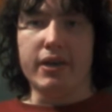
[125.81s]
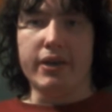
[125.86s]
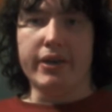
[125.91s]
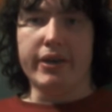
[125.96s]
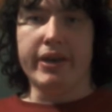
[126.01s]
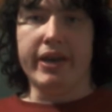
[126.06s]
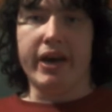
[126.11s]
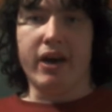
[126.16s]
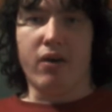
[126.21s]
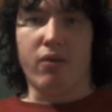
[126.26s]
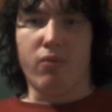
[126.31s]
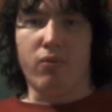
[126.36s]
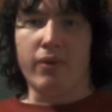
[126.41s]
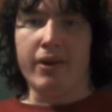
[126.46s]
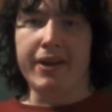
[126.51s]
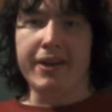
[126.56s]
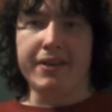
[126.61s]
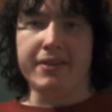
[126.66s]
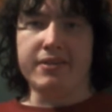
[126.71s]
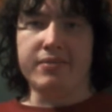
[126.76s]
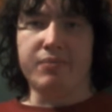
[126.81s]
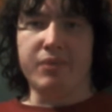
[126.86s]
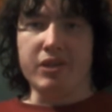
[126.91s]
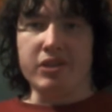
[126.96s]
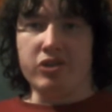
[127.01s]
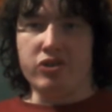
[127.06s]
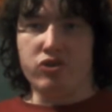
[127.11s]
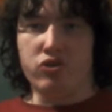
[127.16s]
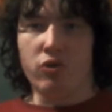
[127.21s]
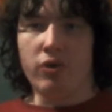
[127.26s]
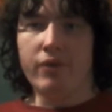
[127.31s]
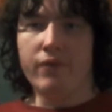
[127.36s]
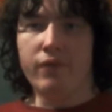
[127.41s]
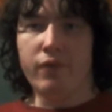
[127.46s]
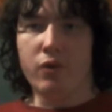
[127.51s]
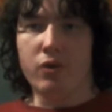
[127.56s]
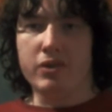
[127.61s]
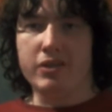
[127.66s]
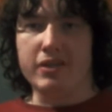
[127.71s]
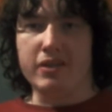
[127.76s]
Now Reese must join
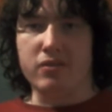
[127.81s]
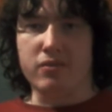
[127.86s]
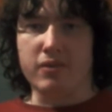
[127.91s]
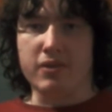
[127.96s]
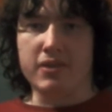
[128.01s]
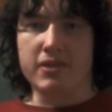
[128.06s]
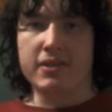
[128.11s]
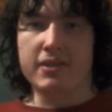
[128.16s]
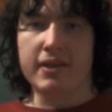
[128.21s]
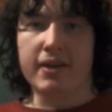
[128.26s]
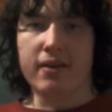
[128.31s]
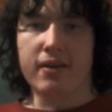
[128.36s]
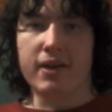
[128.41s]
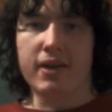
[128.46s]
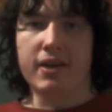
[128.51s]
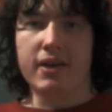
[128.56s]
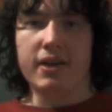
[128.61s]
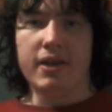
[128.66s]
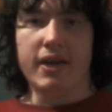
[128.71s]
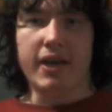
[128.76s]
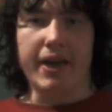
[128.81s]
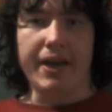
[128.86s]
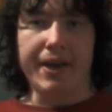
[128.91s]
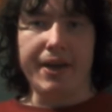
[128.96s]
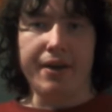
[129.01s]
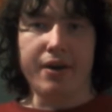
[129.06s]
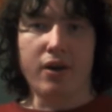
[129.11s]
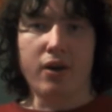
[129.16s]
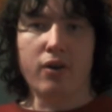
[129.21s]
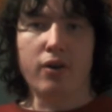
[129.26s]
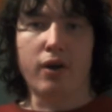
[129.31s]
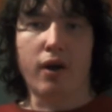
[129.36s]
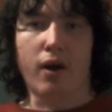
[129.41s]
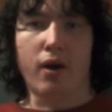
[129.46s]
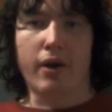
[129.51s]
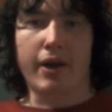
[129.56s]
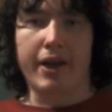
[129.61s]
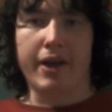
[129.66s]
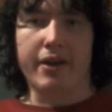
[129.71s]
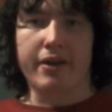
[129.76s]
forces with Sarah and her
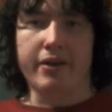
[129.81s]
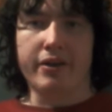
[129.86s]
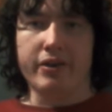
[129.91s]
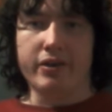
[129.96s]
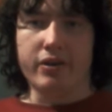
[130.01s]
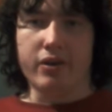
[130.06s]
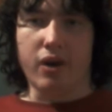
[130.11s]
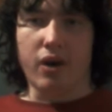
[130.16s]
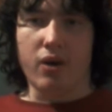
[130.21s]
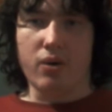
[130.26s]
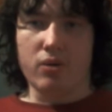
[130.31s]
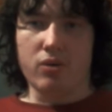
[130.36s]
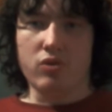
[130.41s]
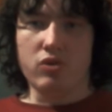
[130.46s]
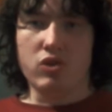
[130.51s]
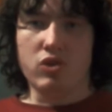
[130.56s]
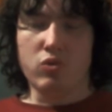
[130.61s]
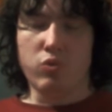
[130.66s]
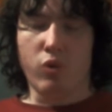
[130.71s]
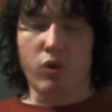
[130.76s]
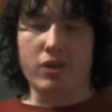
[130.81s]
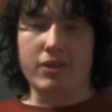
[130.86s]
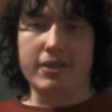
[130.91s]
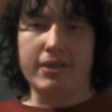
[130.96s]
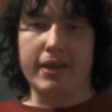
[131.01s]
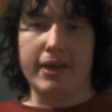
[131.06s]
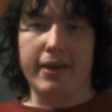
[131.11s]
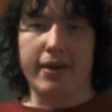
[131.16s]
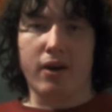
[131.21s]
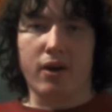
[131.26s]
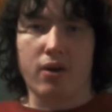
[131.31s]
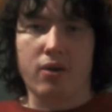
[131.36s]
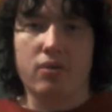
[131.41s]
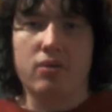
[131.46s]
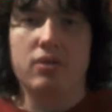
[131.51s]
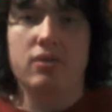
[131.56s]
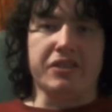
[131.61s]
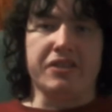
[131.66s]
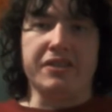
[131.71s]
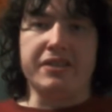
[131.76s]
guardian, Arnold Schwarzenegger,
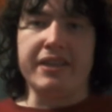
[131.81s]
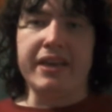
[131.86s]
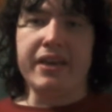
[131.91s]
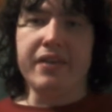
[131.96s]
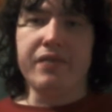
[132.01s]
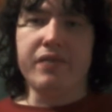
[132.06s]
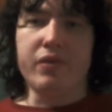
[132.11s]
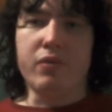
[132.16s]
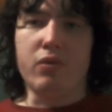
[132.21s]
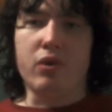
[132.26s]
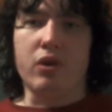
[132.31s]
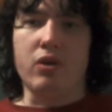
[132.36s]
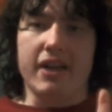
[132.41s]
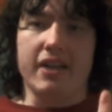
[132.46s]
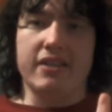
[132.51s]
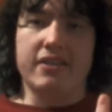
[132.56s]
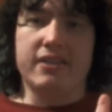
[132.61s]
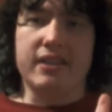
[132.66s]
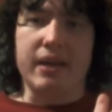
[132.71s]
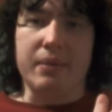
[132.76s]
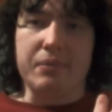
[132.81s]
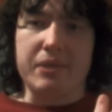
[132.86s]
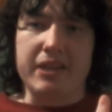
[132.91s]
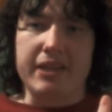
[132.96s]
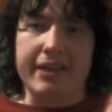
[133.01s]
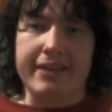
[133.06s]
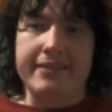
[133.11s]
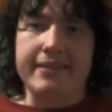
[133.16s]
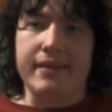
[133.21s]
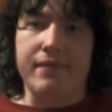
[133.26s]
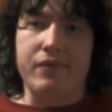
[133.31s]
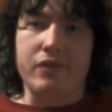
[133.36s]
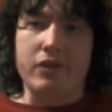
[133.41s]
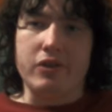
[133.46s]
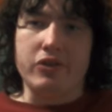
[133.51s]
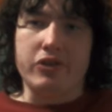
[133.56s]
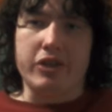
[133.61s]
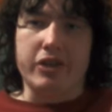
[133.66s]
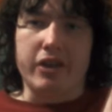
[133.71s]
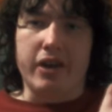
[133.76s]
to save the world and stop the next
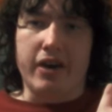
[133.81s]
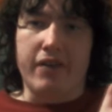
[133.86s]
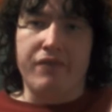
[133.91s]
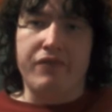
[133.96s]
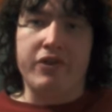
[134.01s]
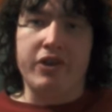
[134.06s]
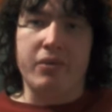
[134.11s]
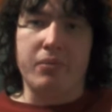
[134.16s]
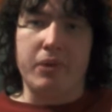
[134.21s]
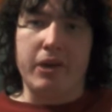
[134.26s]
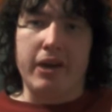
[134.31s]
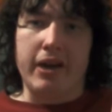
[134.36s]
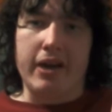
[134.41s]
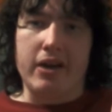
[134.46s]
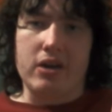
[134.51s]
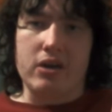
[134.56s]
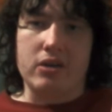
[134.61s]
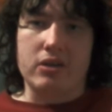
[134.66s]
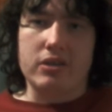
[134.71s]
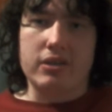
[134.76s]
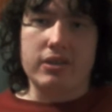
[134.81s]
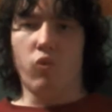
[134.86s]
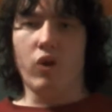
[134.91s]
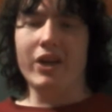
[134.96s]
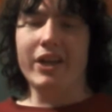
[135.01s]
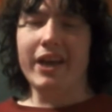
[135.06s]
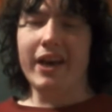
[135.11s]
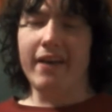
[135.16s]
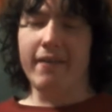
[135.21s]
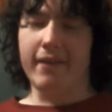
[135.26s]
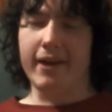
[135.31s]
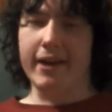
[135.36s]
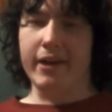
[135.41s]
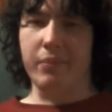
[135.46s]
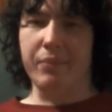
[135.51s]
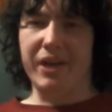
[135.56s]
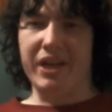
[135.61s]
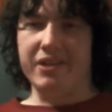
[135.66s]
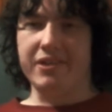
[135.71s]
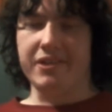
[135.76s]
evolution of Terminators. What did I like
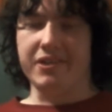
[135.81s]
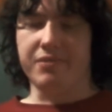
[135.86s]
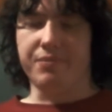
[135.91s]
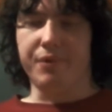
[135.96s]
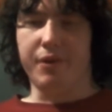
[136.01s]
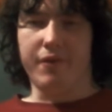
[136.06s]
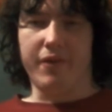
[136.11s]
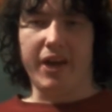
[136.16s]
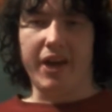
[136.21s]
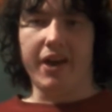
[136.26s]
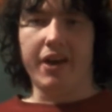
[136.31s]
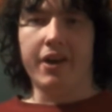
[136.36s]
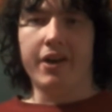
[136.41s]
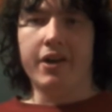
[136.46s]
about this movie?